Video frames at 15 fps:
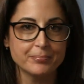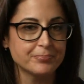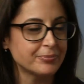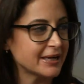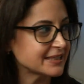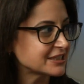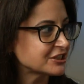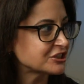
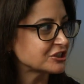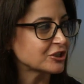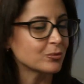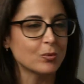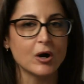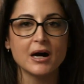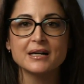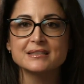practitioner
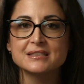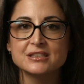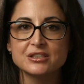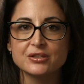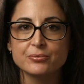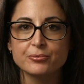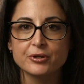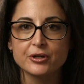walks
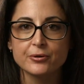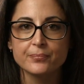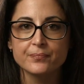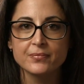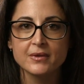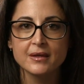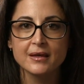into the room.